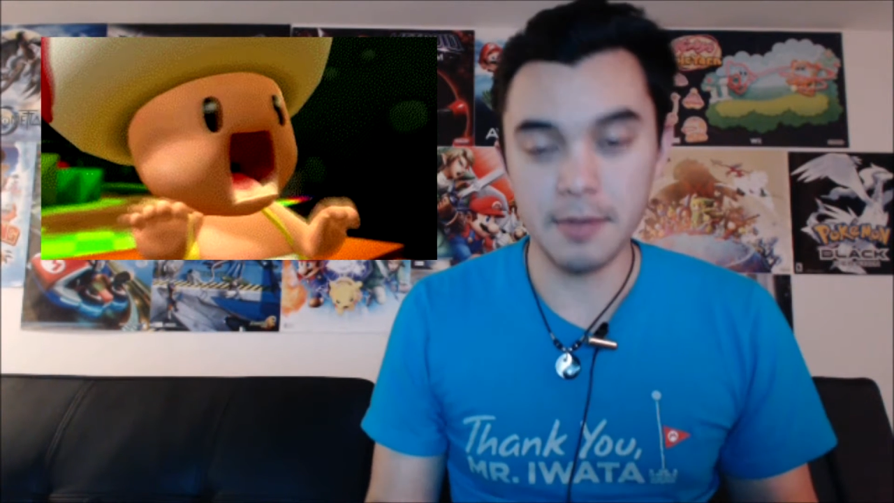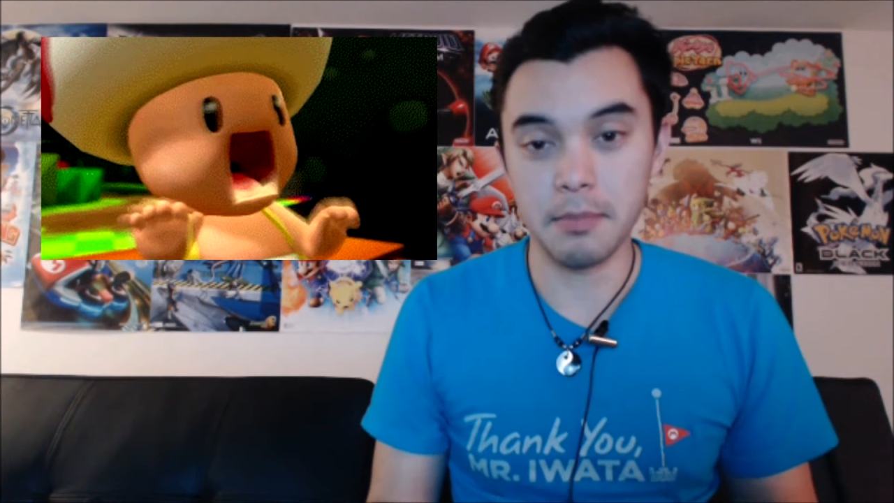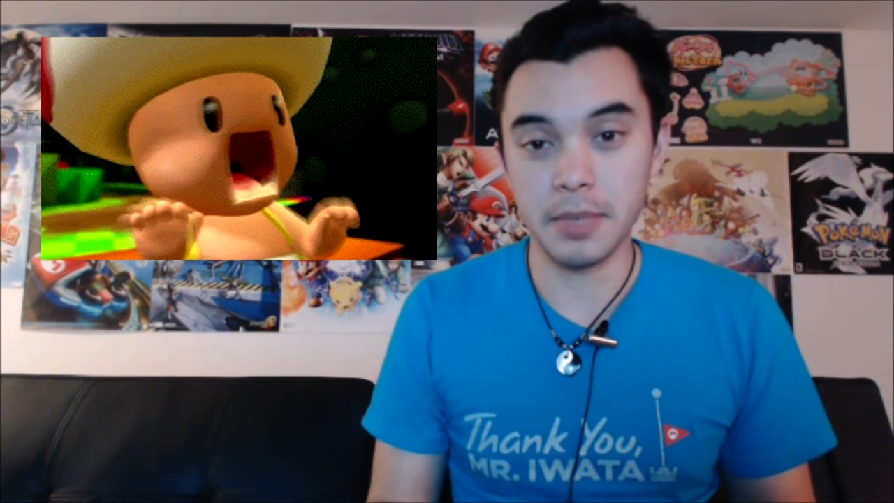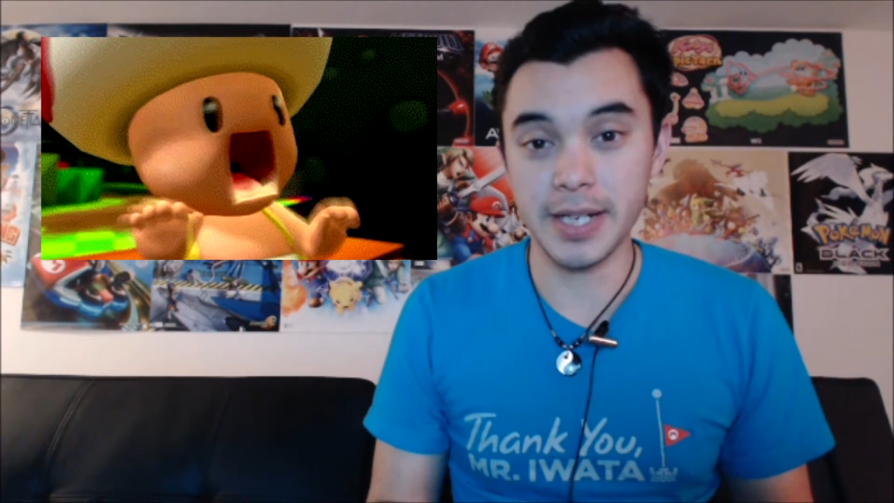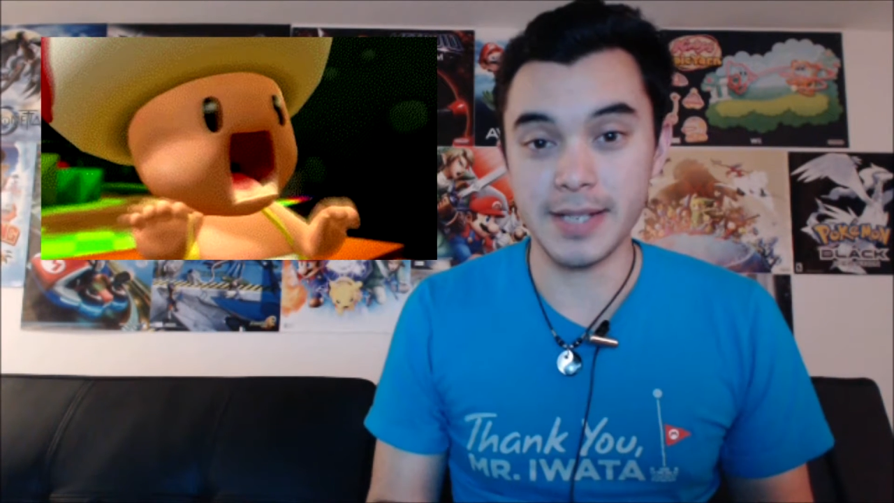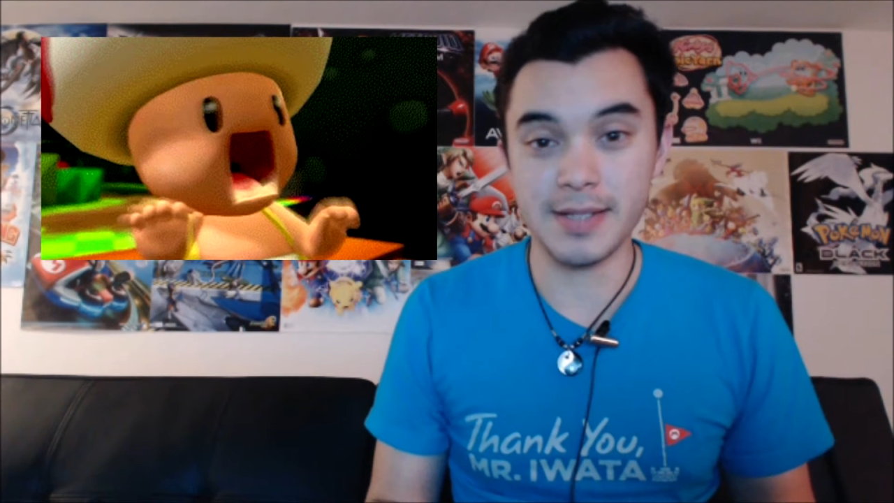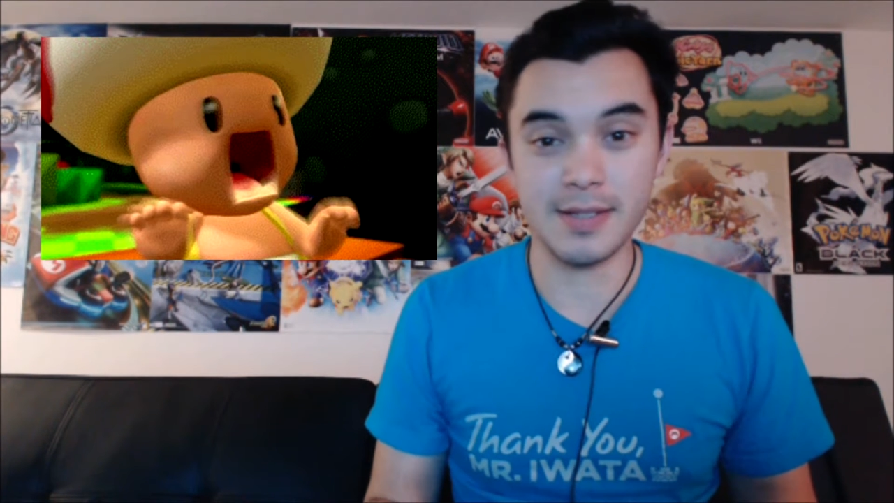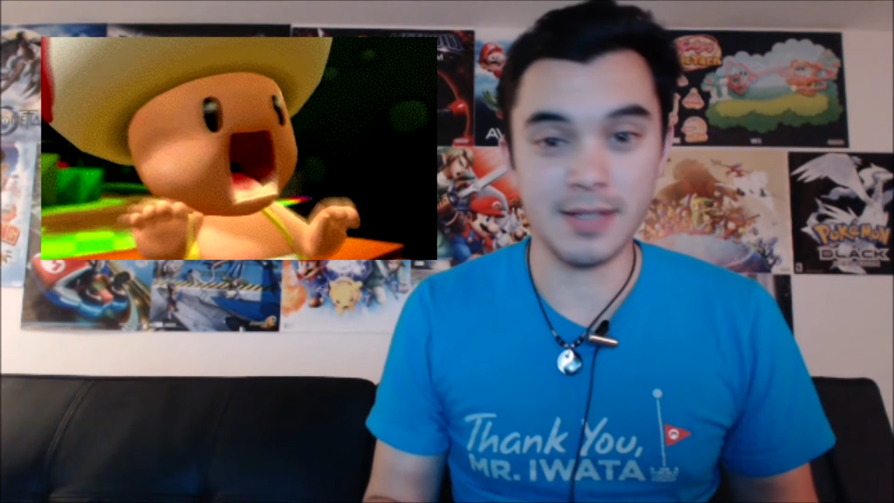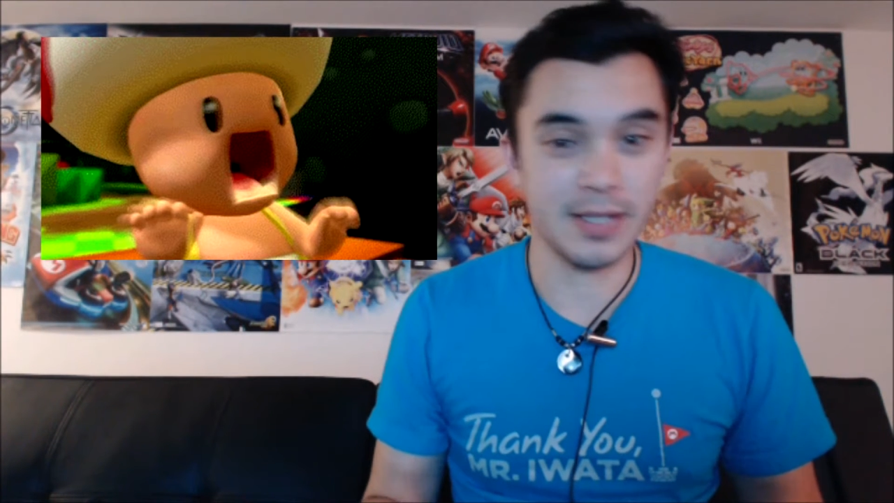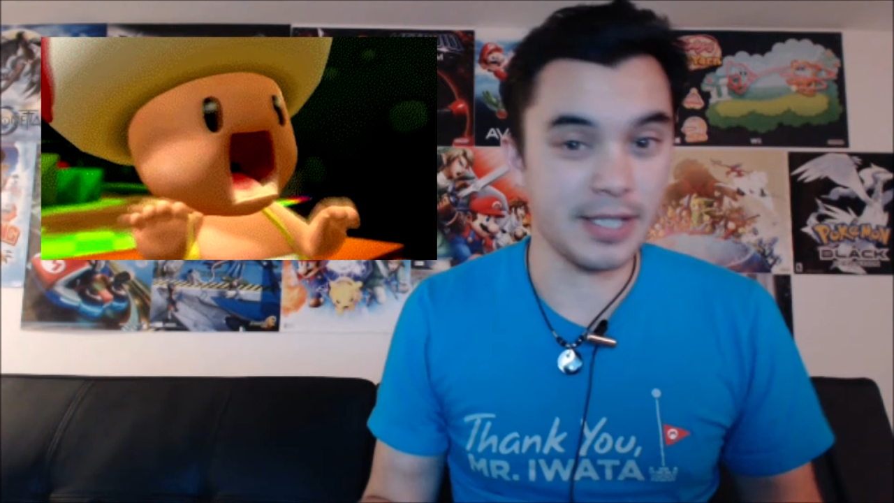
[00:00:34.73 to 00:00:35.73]
But
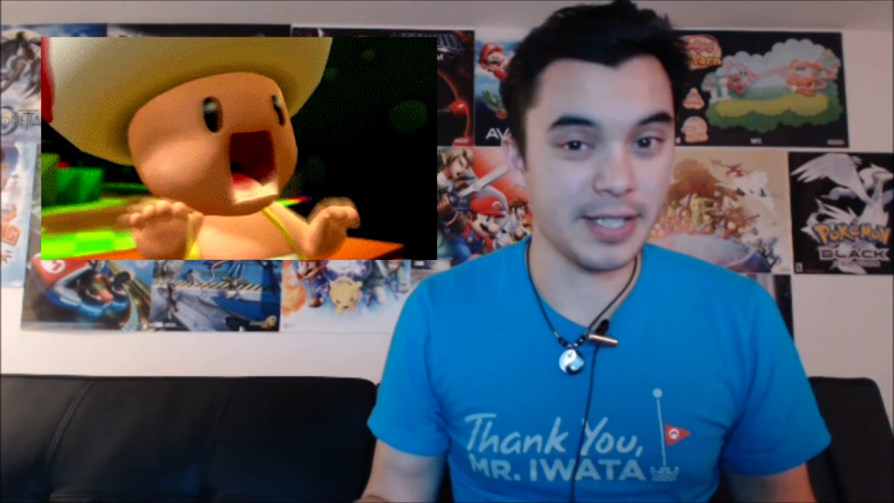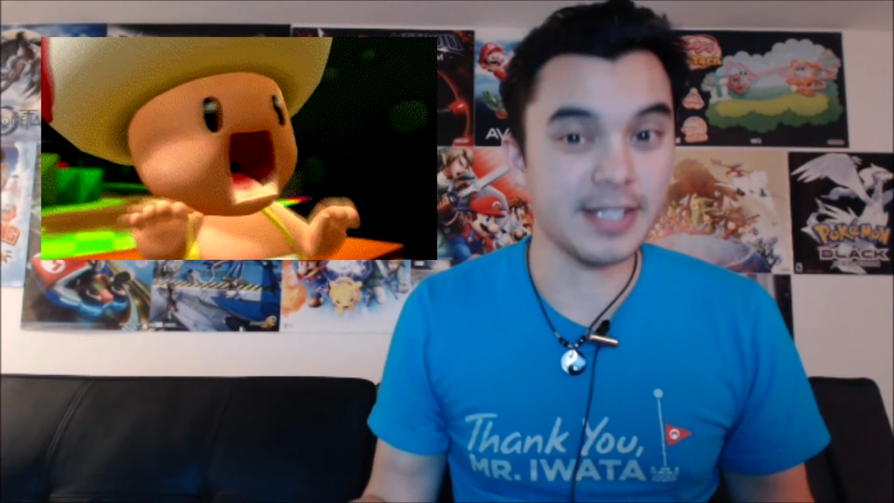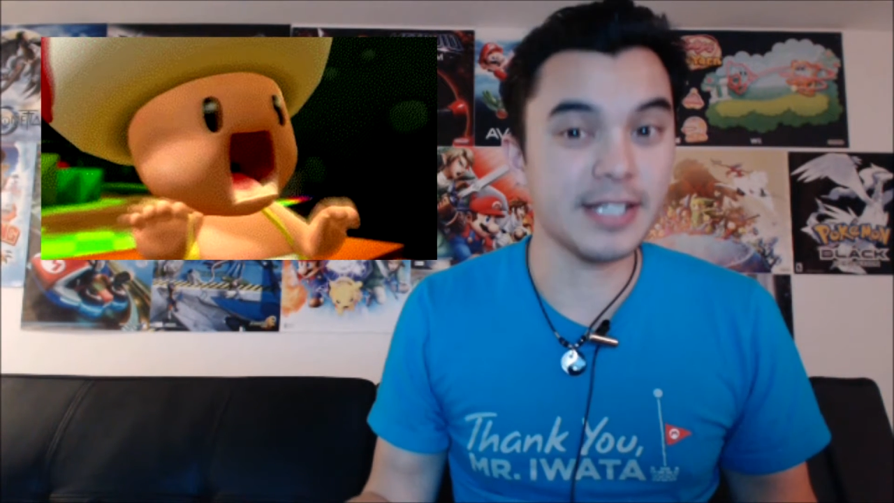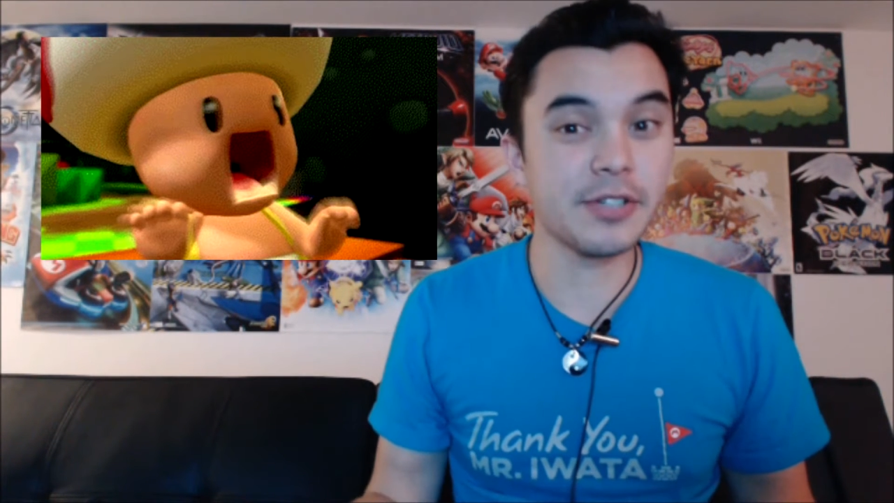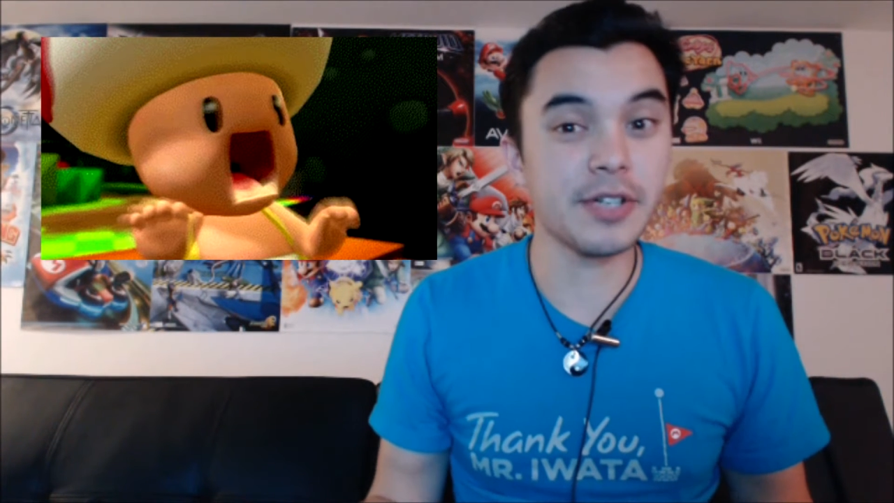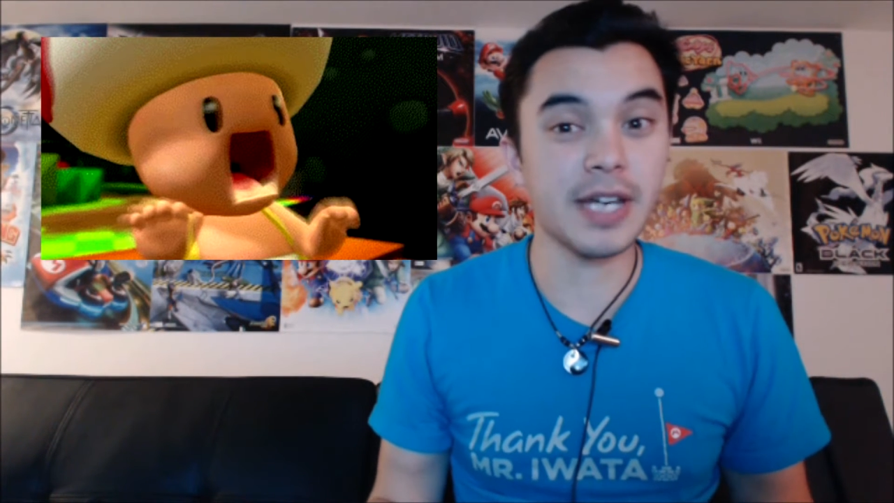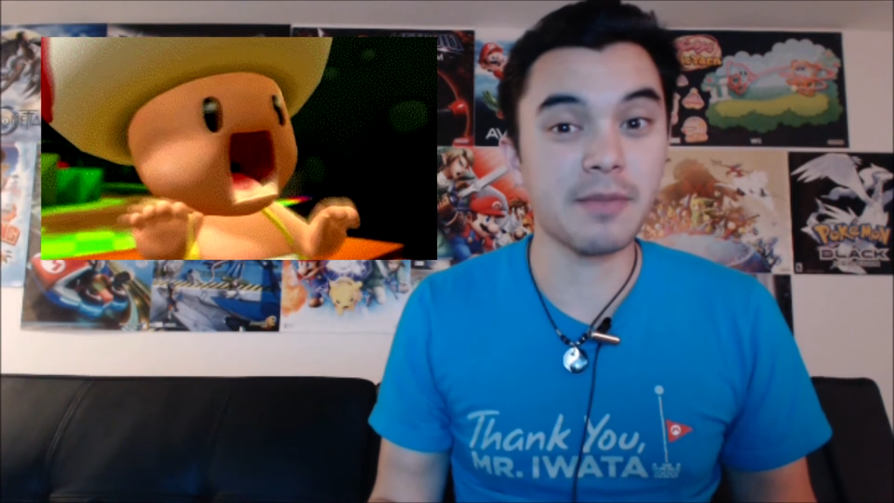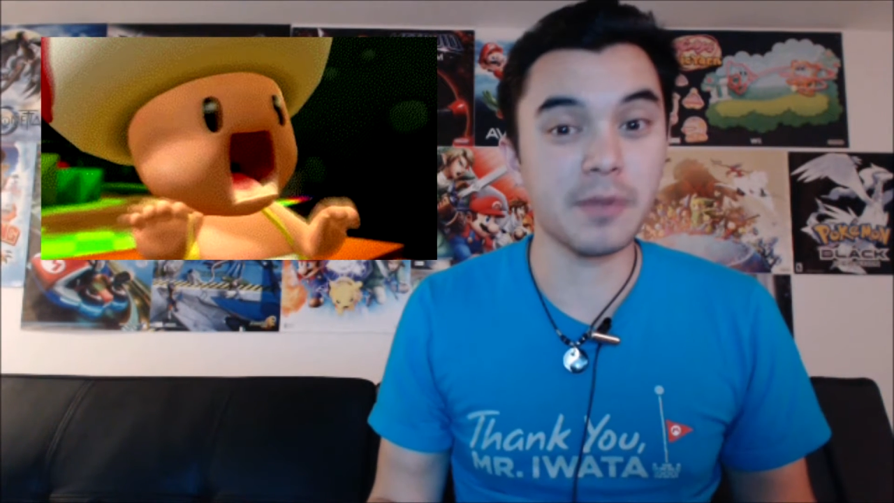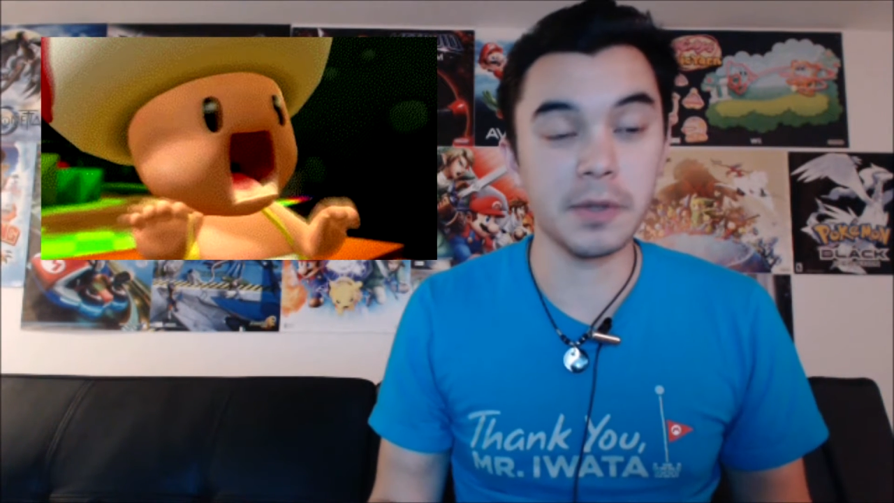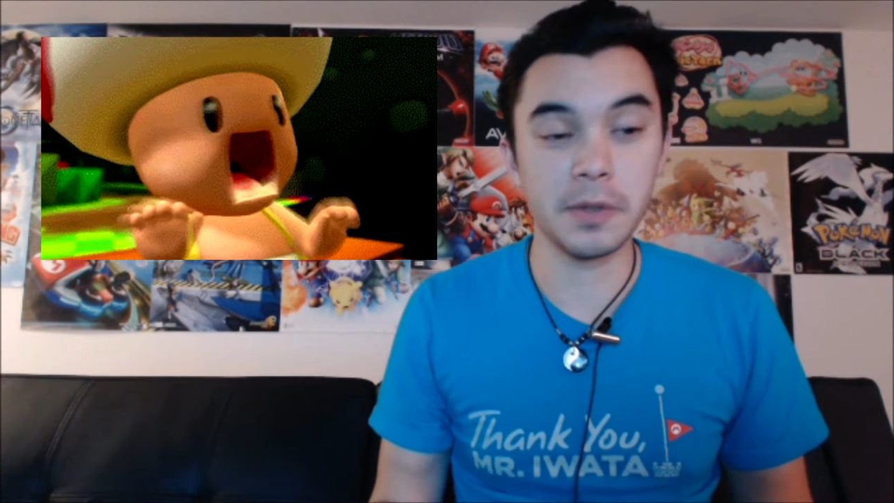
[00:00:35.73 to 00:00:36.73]
Nintendo came
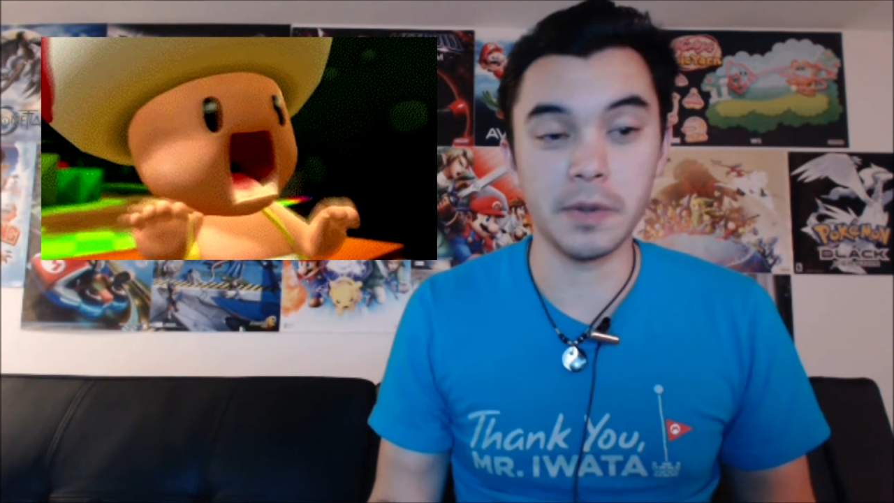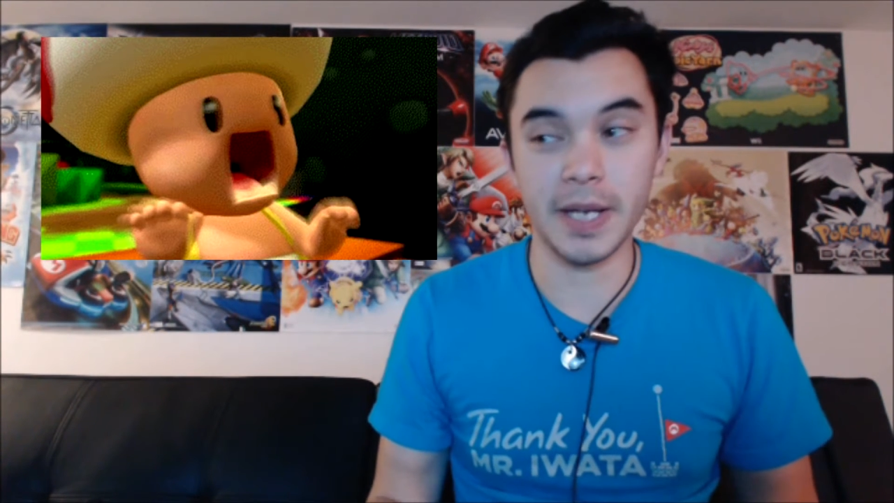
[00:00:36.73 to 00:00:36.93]
through